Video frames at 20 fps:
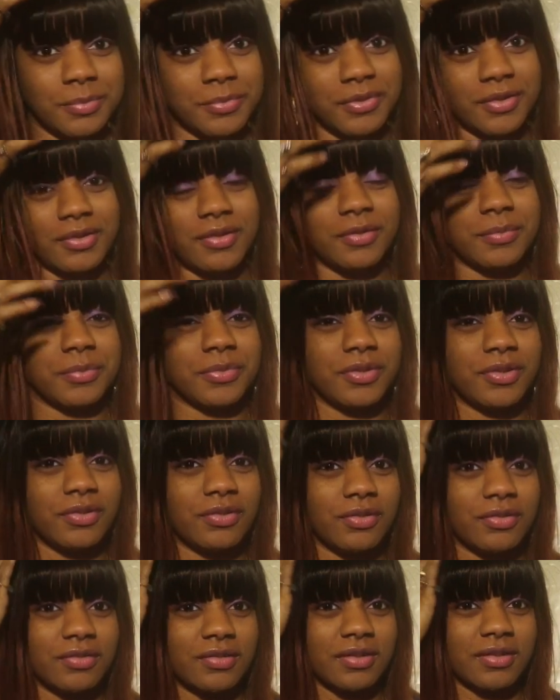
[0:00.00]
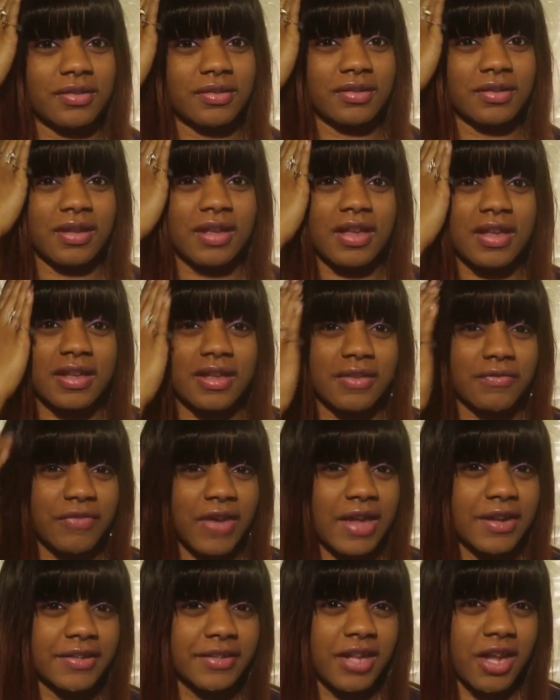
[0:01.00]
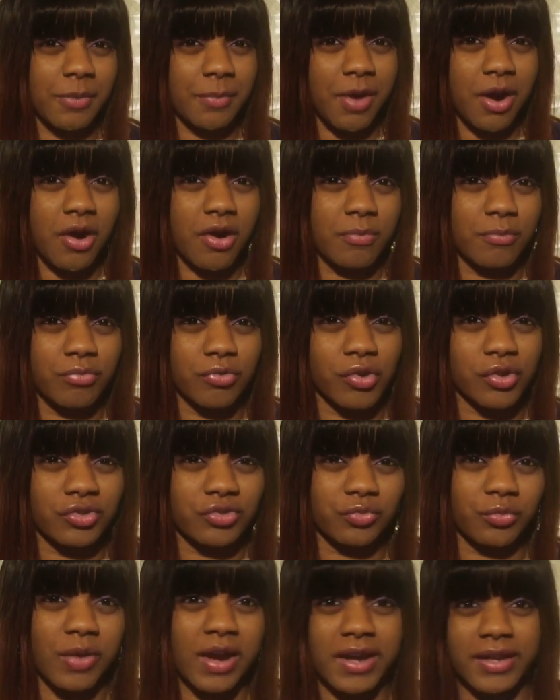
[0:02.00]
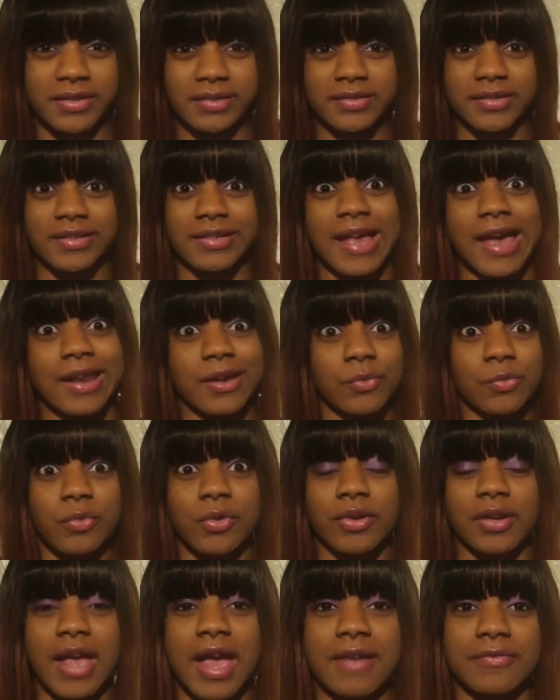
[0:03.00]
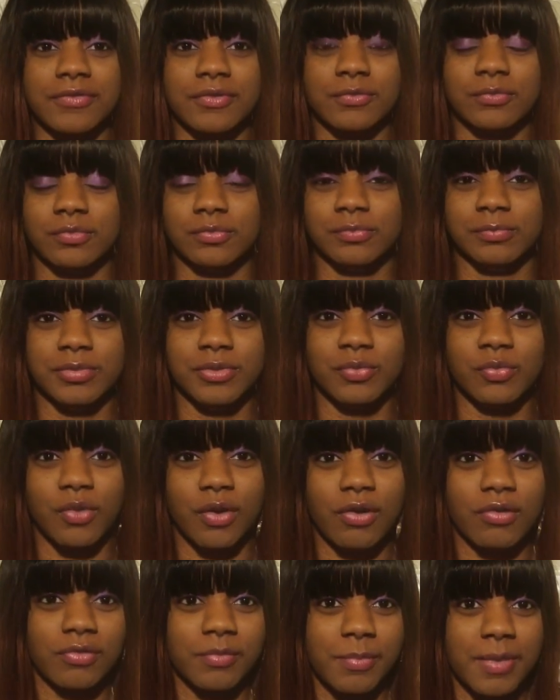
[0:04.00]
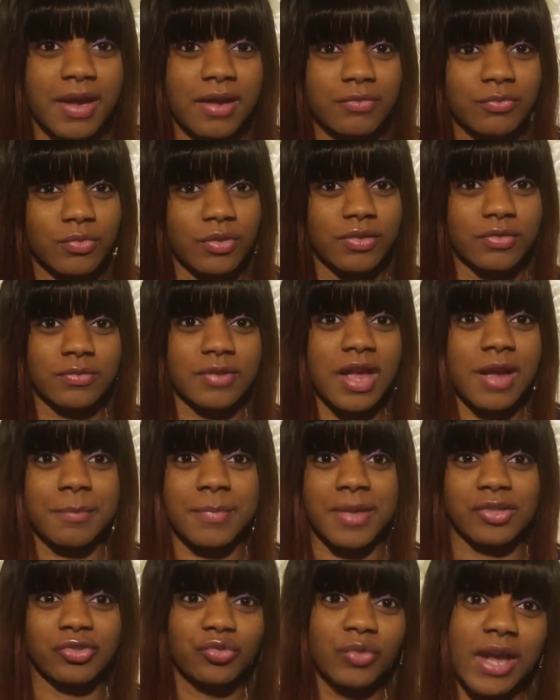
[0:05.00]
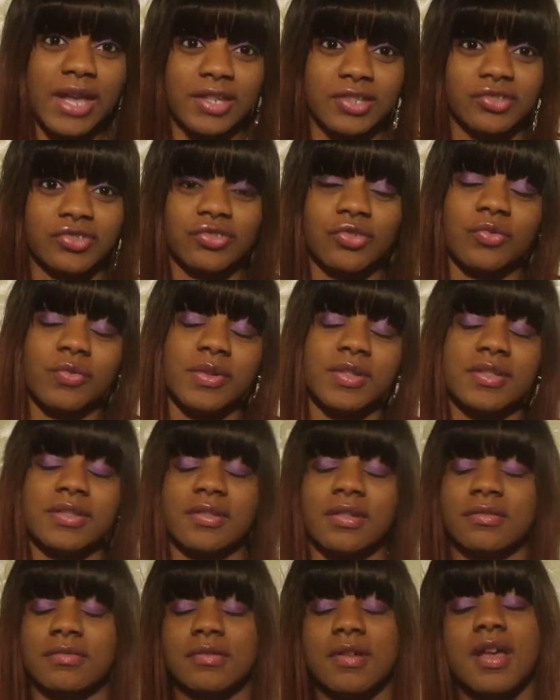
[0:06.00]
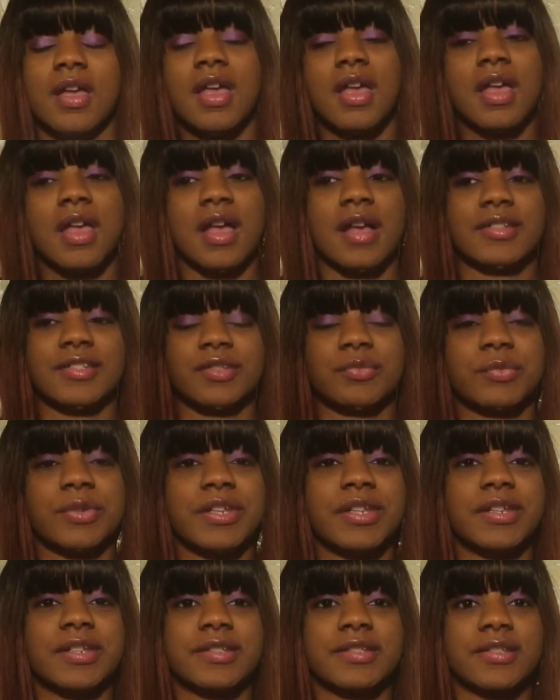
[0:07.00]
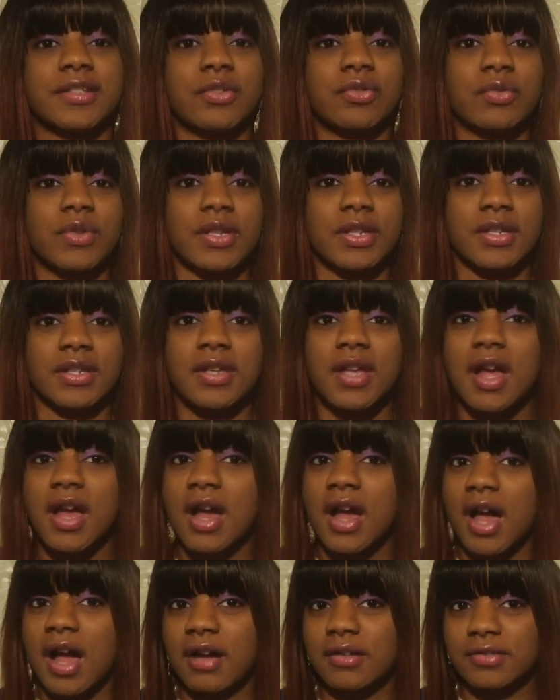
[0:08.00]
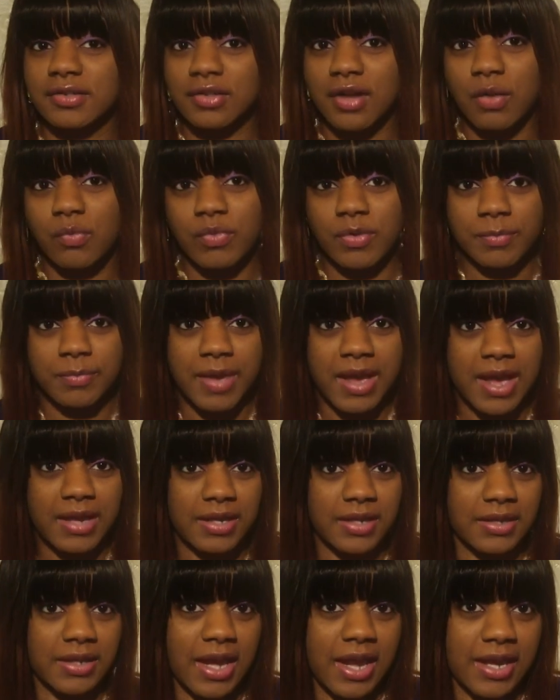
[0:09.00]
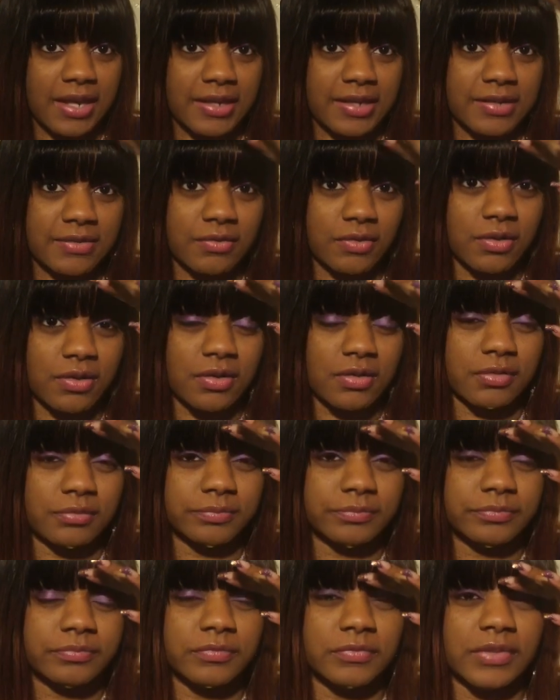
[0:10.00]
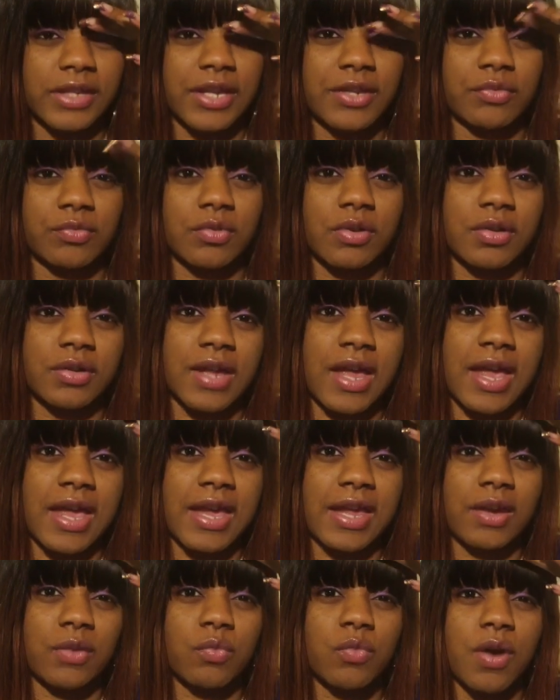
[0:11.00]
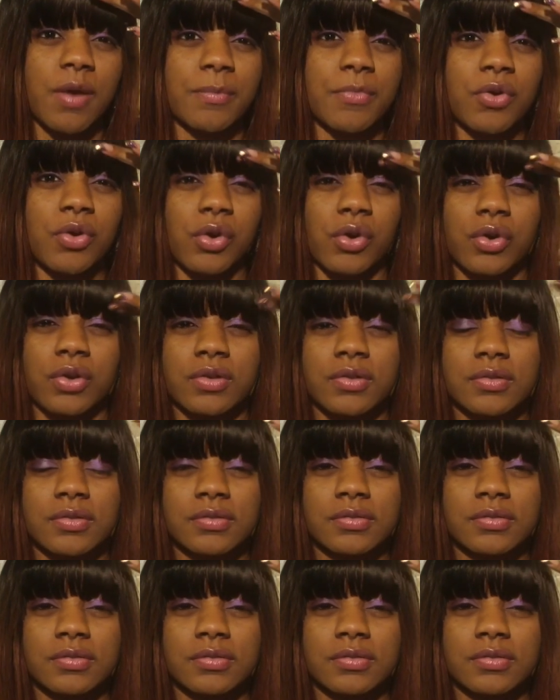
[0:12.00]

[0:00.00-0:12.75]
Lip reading: up in there if I didn't have my hair brushed right, and I didn't want to have to be worried about whether or not my track is showing. So I just went in and sewed it. Also, I went back and added, later on, I added one more